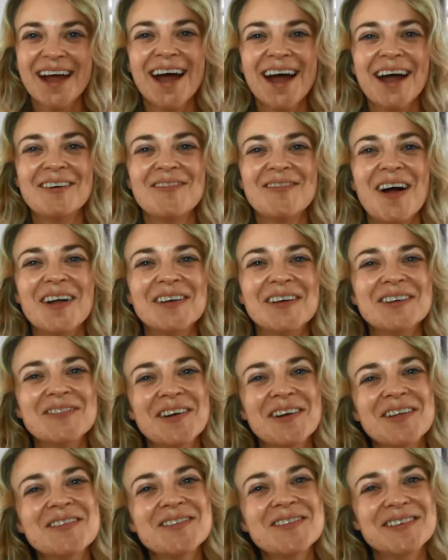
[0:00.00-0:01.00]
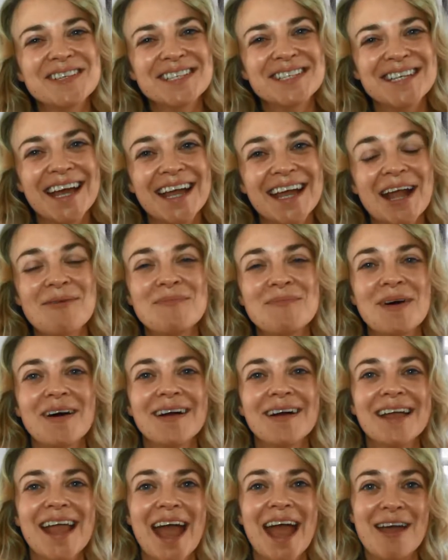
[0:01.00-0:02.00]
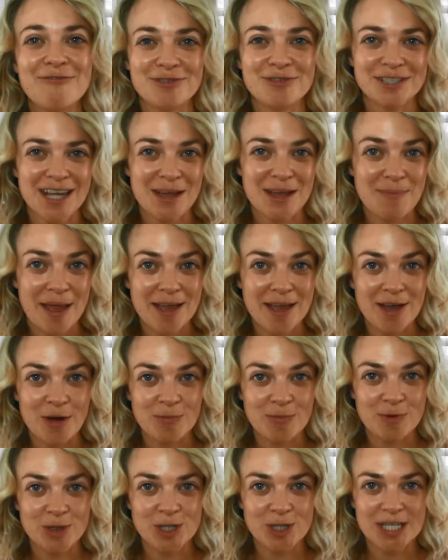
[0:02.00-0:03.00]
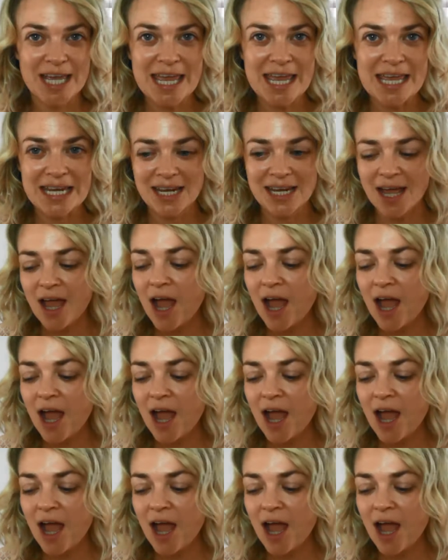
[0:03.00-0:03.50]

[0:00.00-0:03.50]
I'm going to run you through today my everyday makeup routine.